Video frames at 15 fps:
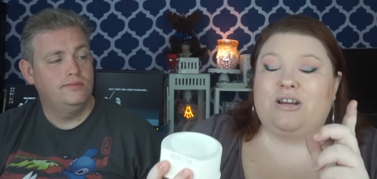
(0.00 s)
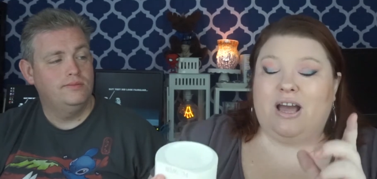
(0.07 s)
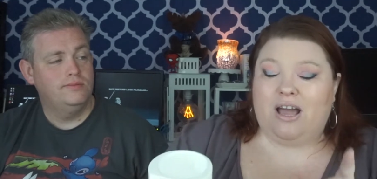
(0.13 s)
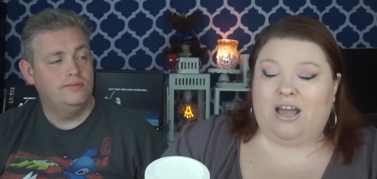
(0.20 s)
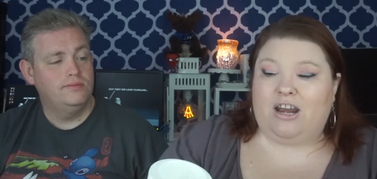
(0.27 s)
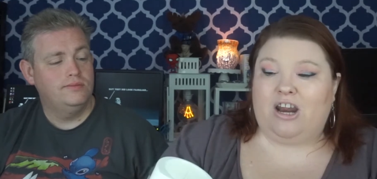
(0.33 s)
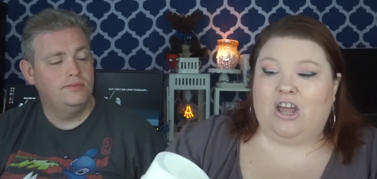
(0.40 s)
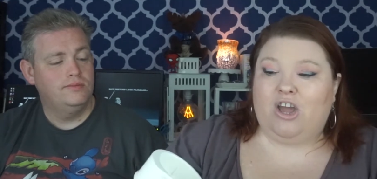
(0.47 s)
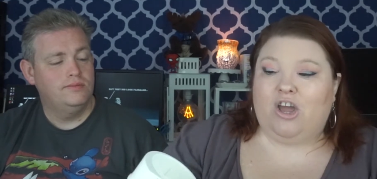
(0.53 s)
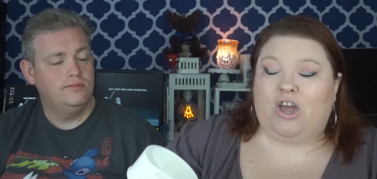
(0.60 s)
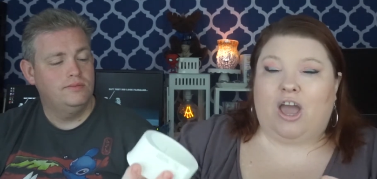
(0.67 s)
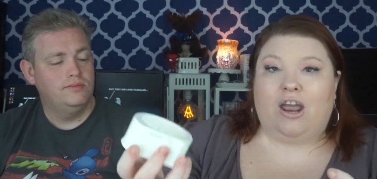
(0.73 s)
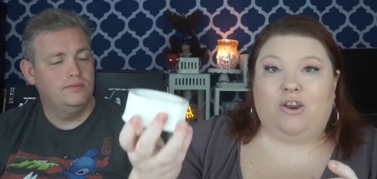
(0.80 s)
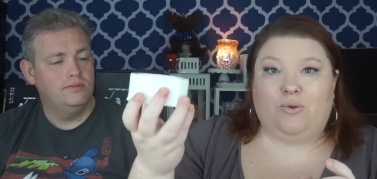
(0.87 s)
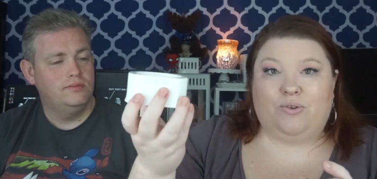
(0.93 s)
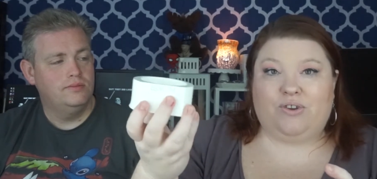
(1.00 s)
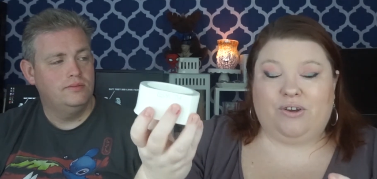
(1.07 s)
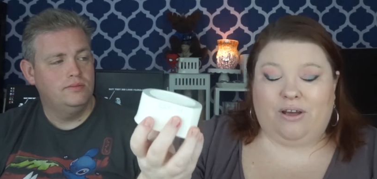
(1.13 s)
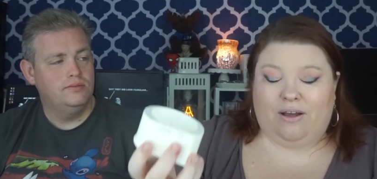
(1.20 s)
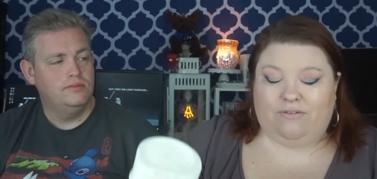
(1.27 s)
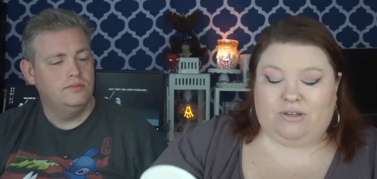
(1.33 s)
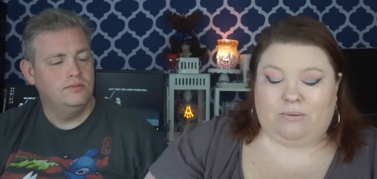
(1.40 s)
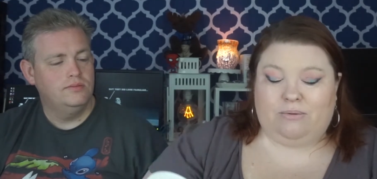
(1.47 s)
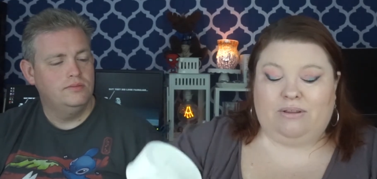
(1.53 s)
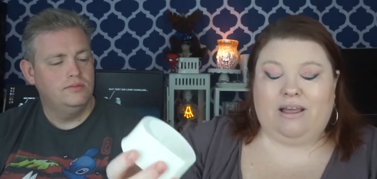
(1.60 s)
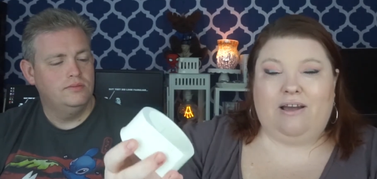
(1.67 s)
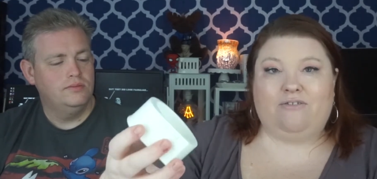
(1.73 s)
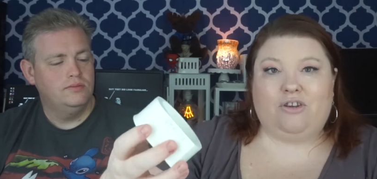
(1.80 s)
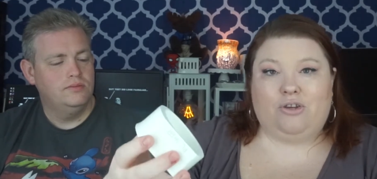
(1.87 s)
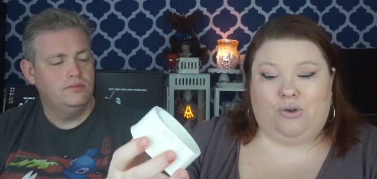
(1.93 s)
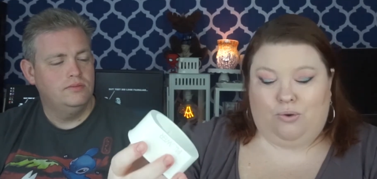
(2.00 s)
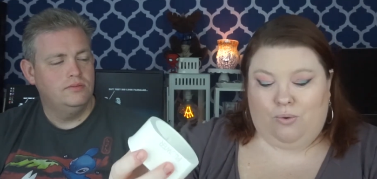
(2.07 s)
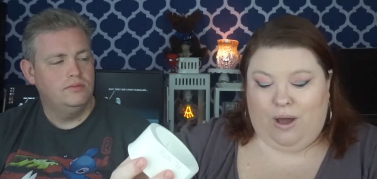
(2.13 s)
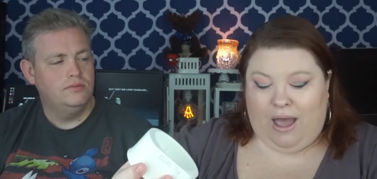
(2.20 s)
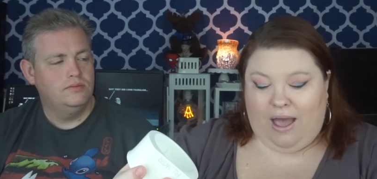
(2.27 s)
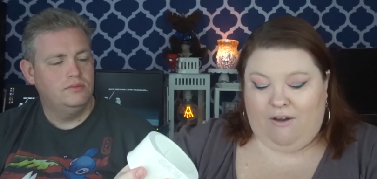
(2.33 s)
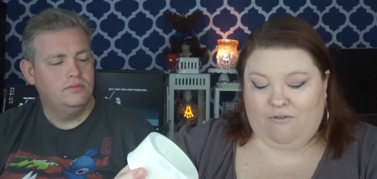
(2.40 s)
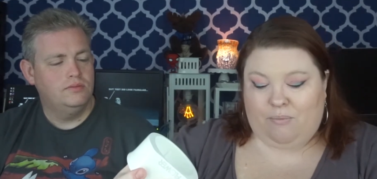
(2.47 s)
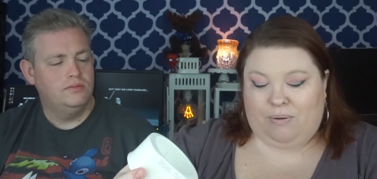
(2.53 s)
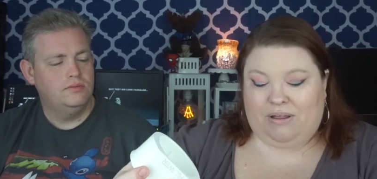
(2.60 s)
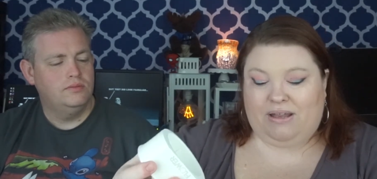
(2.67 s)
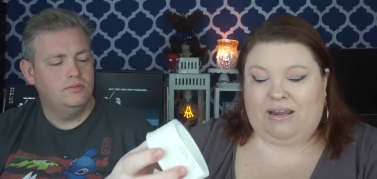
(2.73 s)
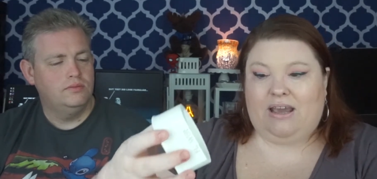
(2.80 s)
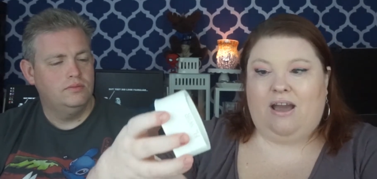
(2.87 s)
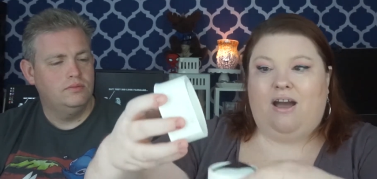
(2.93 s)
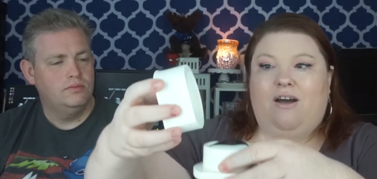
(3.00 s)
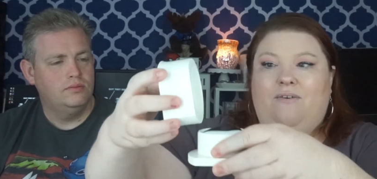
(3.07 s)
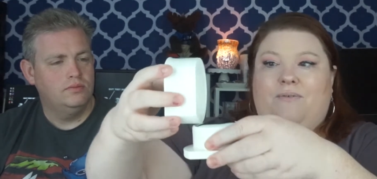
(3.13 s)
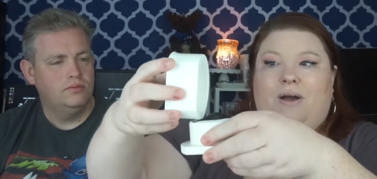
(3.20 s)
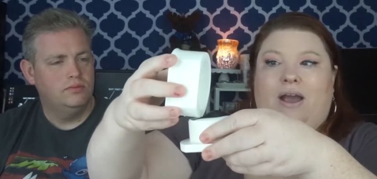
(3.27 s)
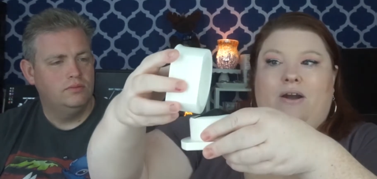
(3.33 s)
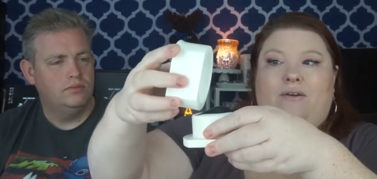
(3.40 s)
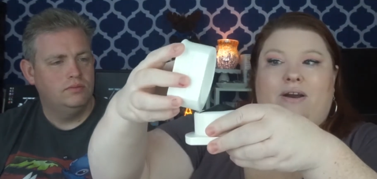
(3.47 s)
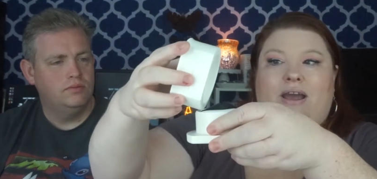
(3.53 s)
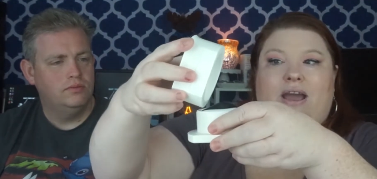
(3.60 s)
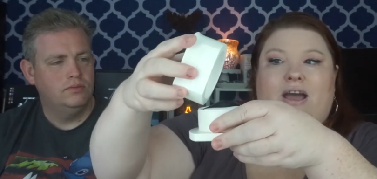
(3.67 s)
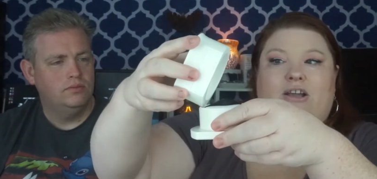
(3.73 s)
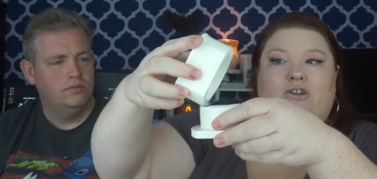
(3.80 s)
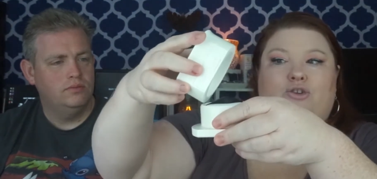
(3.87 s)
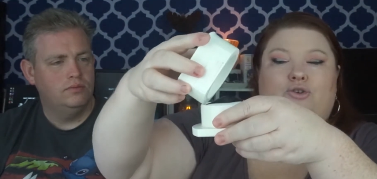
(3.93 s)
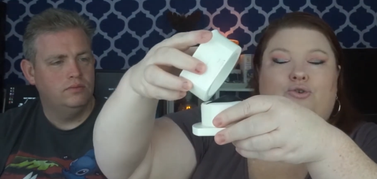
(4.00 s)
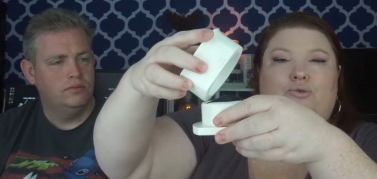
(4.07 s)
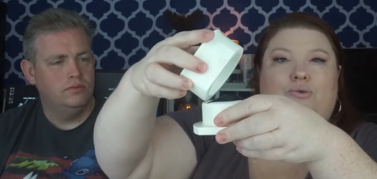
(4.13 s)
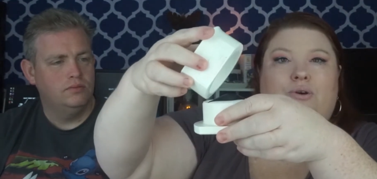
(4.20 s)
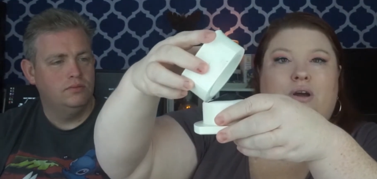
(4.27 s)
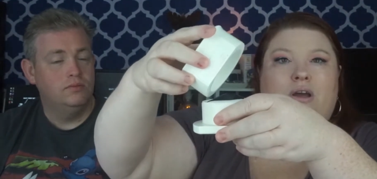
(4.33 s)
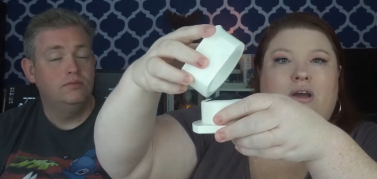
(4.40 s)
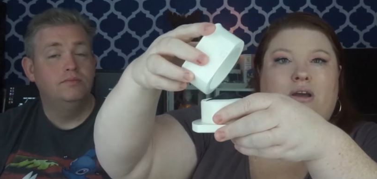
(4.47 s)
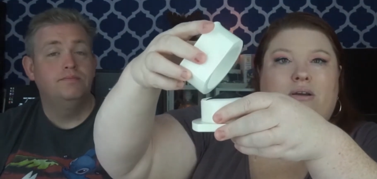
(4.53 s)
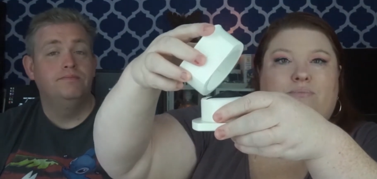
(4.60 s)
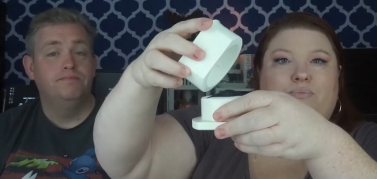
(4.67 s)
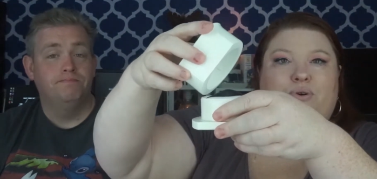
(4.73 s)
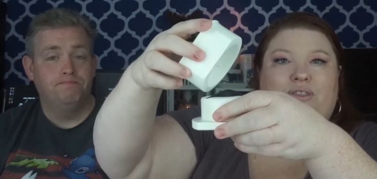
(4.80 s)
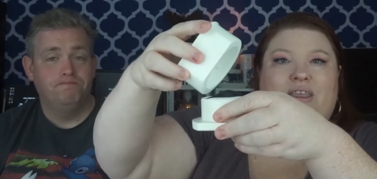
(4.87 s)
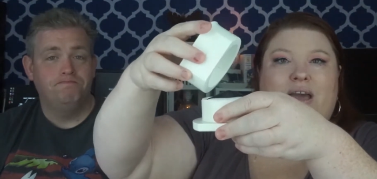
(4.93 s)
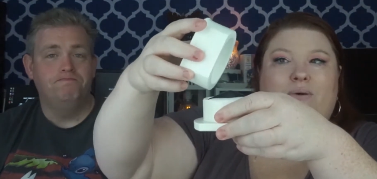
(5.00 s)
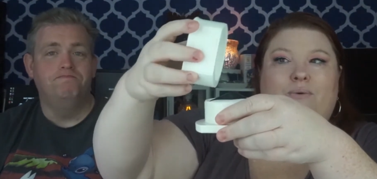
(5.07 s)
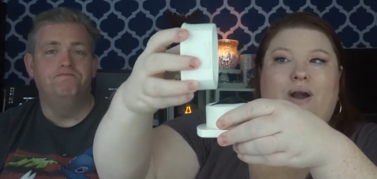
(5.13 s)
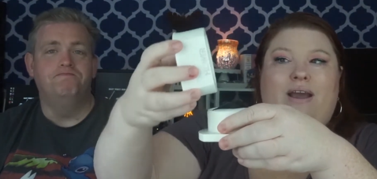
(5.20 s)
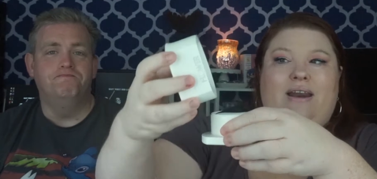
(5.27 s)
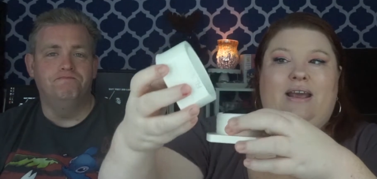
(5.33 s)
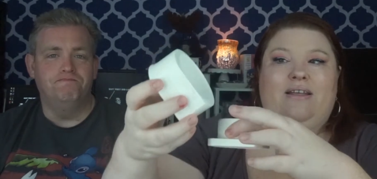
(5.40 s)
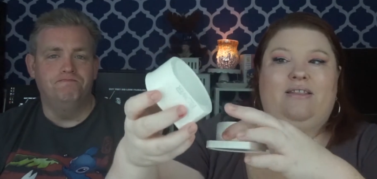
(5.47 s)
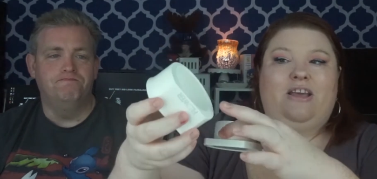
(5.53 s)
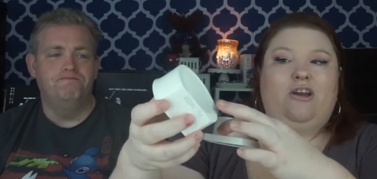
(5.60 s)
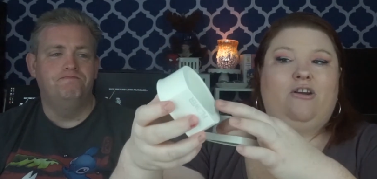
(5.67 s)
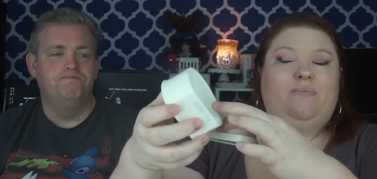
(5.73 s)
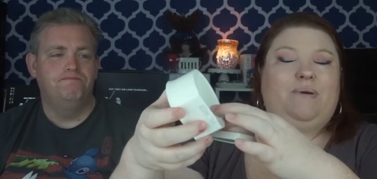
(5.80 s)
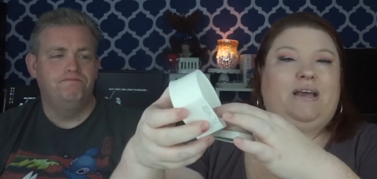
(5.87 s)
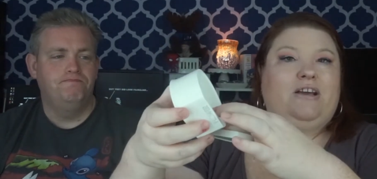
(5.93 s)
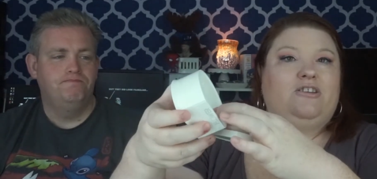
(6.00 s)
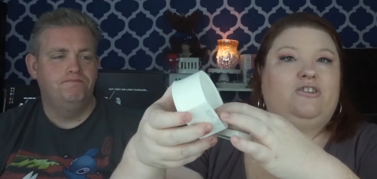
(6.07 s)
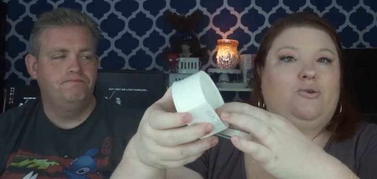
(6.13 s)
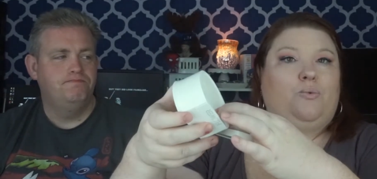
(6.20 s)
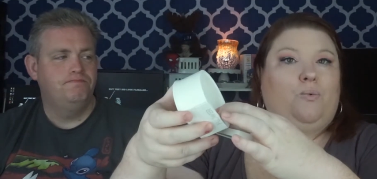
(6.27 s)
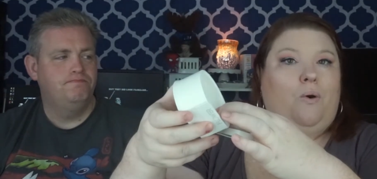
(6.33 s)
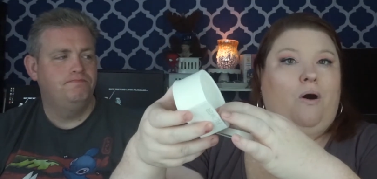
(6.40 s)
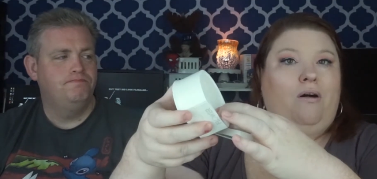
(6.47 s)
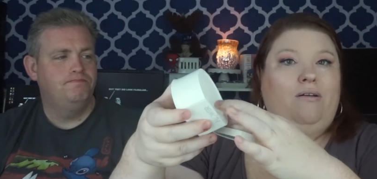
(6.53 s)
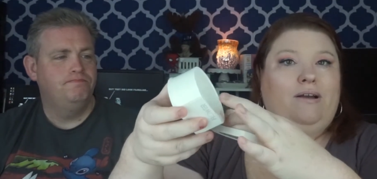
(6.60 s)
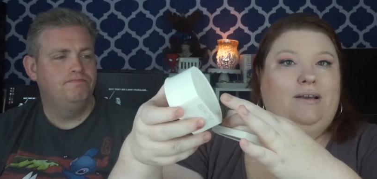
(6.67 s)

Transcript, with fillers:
Speaker 1: done and you still have some left, you have plenty of area to put that right in there because the wall